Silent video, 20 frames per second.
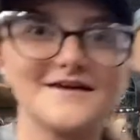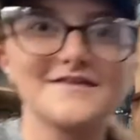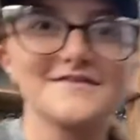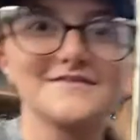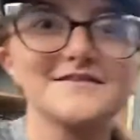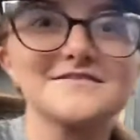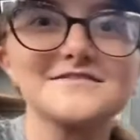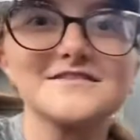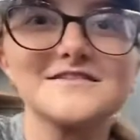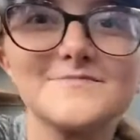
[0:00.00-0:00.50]

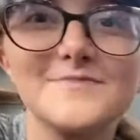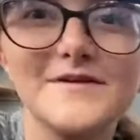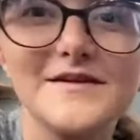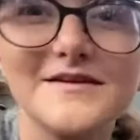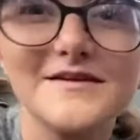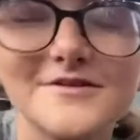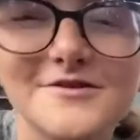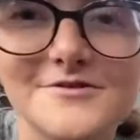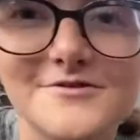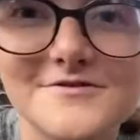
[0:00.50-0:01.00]
This is
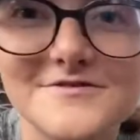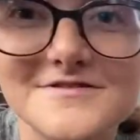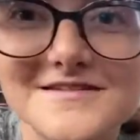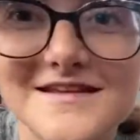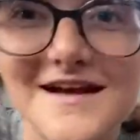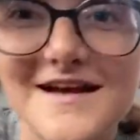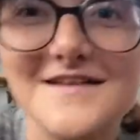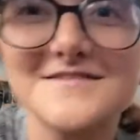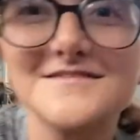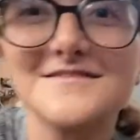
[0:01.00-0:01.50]
being used
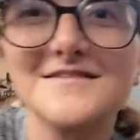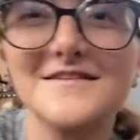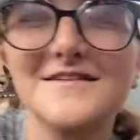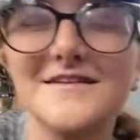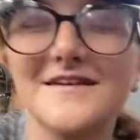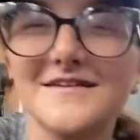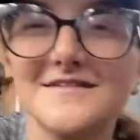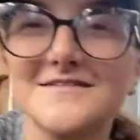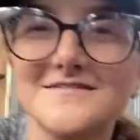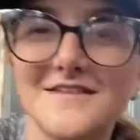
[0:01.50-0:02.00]
as
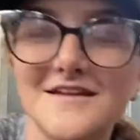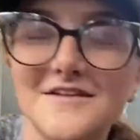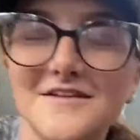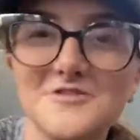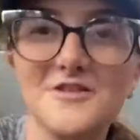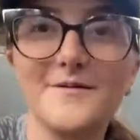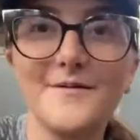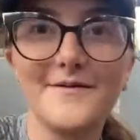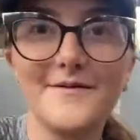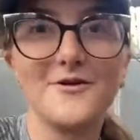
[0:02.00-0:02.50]
the
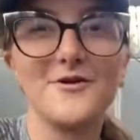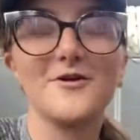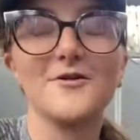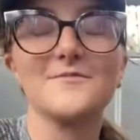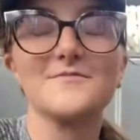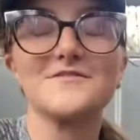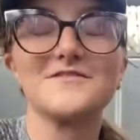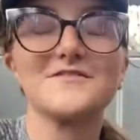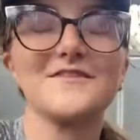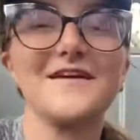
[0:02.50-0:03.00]
extension of my
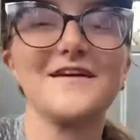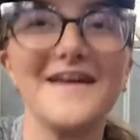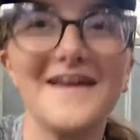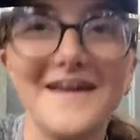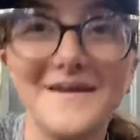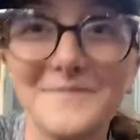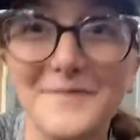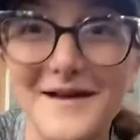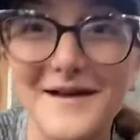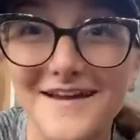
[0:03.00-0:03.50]
arm so that
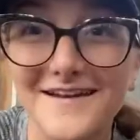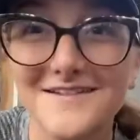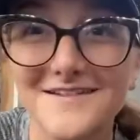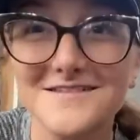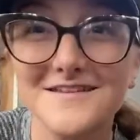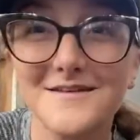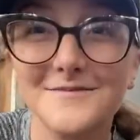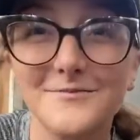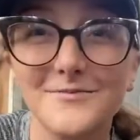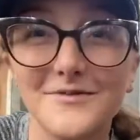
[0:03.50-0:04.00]
A, my hand
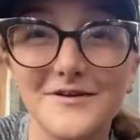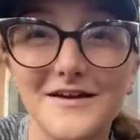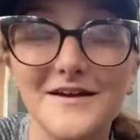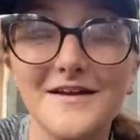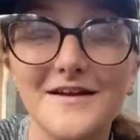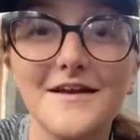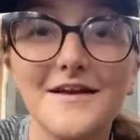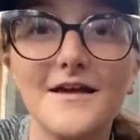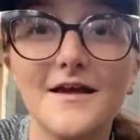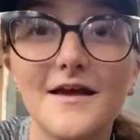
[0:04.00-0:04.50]
doesn't get bit,
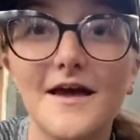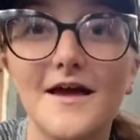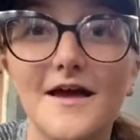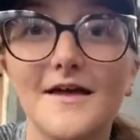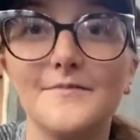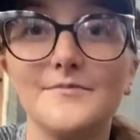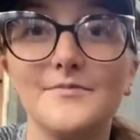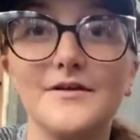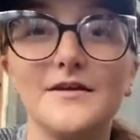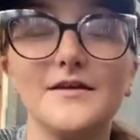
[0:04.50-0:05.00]

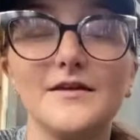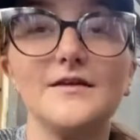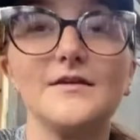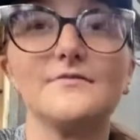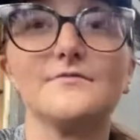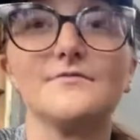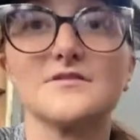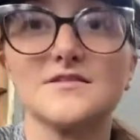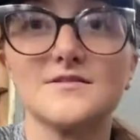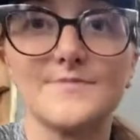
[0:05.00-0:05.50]
and B,
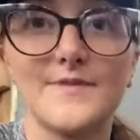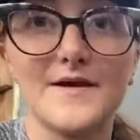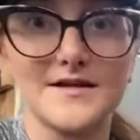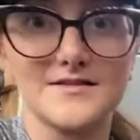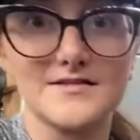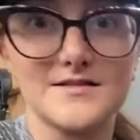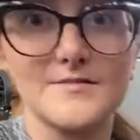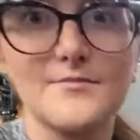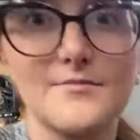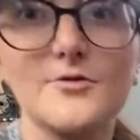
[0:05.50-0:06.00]
he
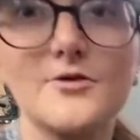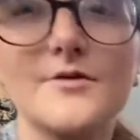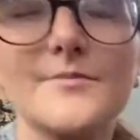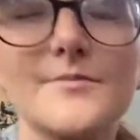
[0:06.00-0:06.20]
respects it more